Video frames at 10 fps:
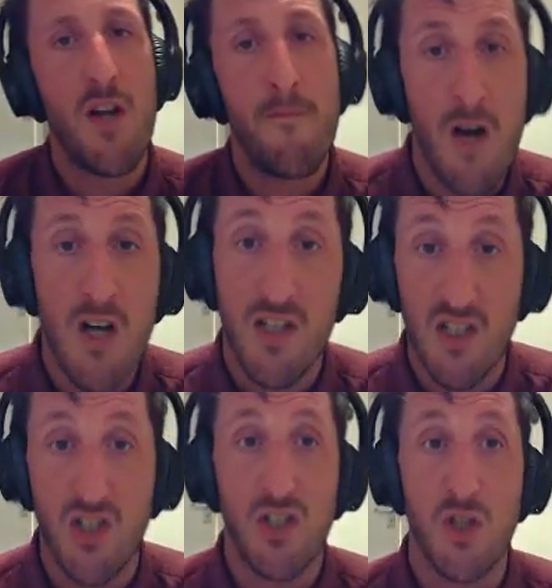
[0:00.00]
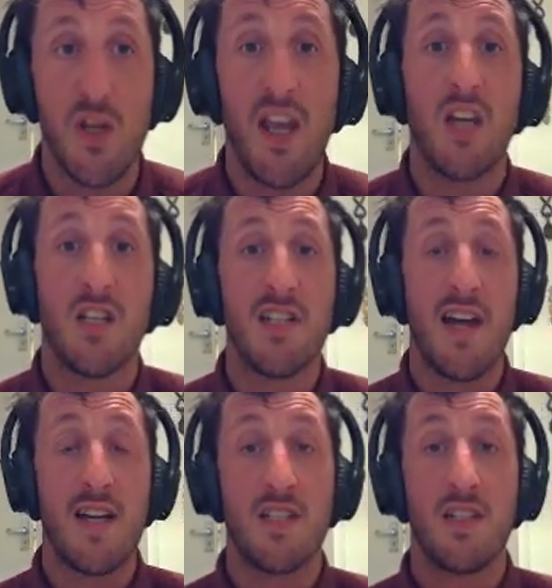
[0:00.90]
first introduced income
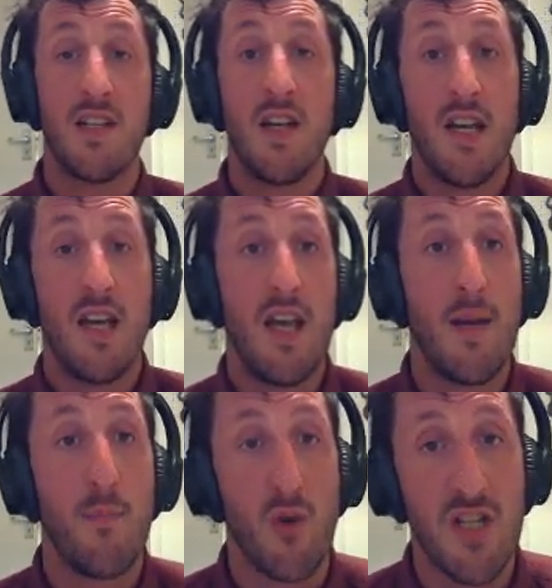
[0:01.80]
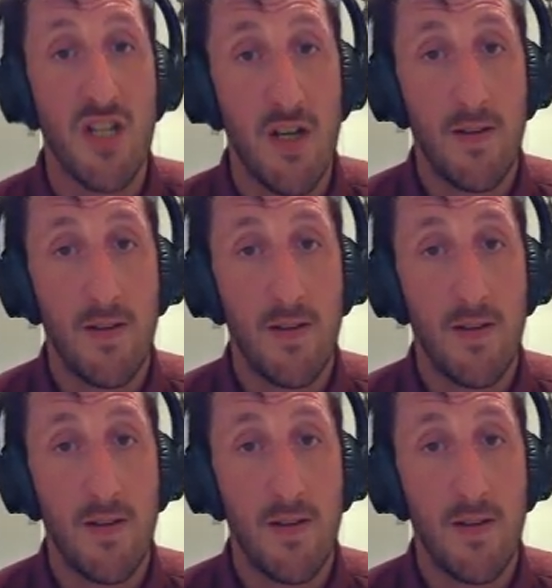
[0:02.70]
tax in Britain?